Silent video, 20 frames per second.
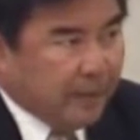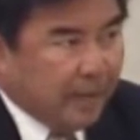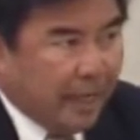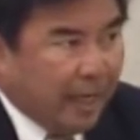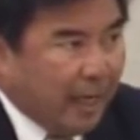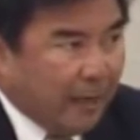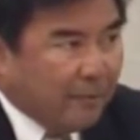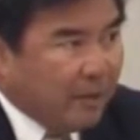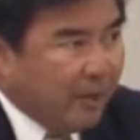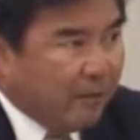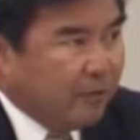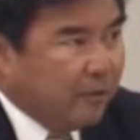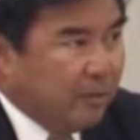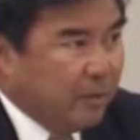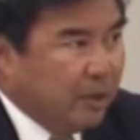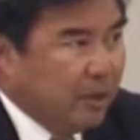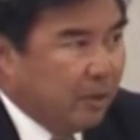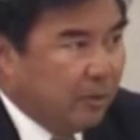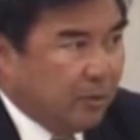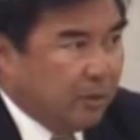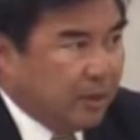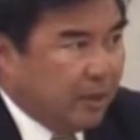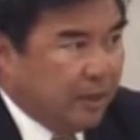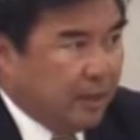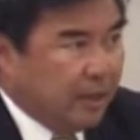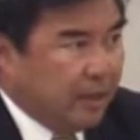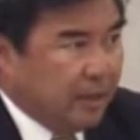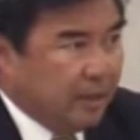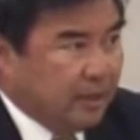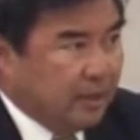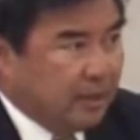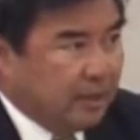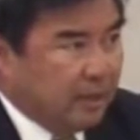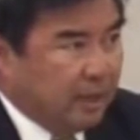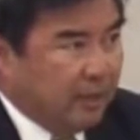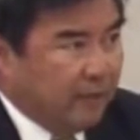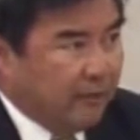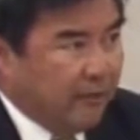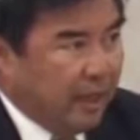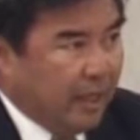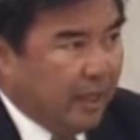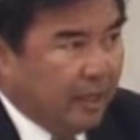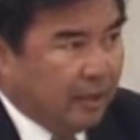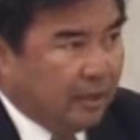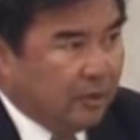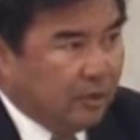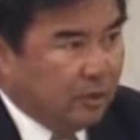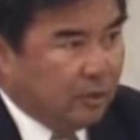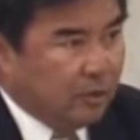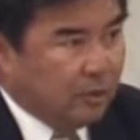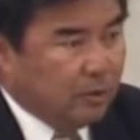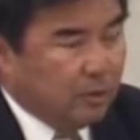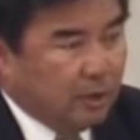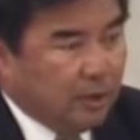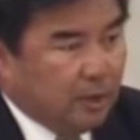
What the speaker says: I'm not familiar with any of this stuff, and to